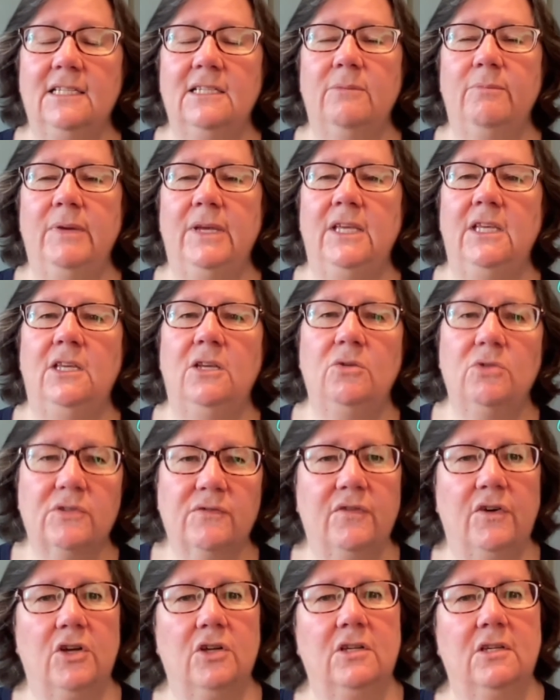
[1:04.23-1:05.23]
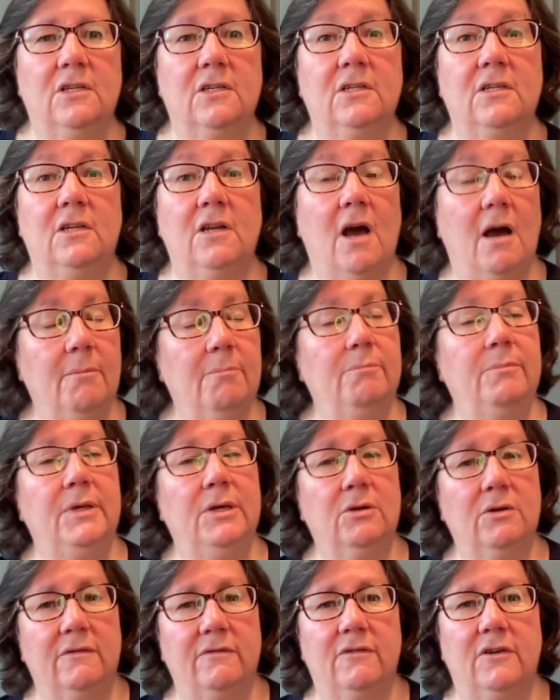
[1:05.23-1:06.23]
to be useful, not
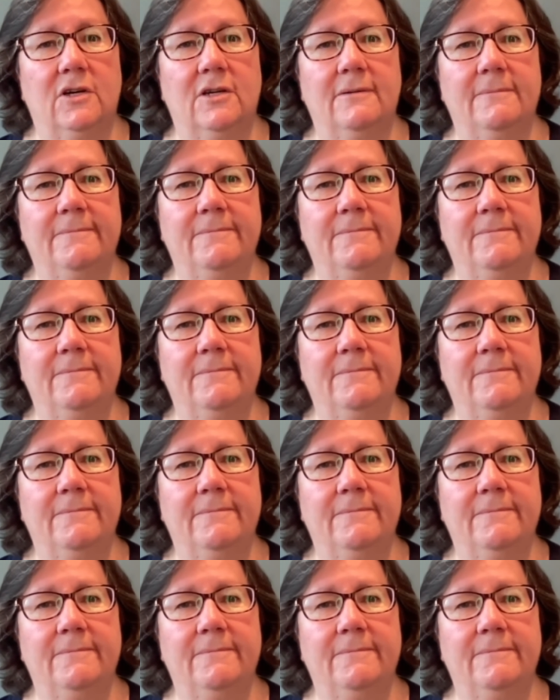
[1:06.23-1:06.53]
beautiful.